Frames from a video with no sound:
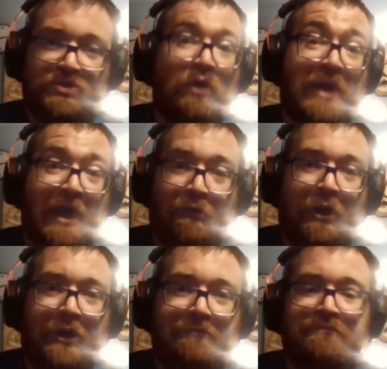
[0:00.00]
don't
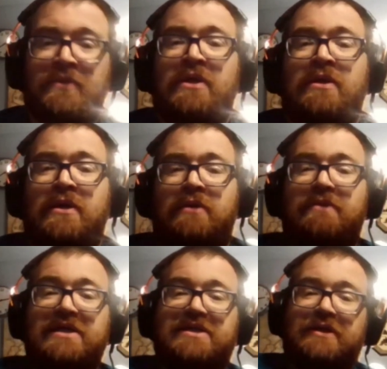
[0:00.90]
count on it,
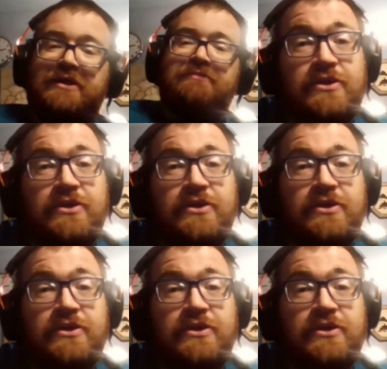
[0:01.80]
basically.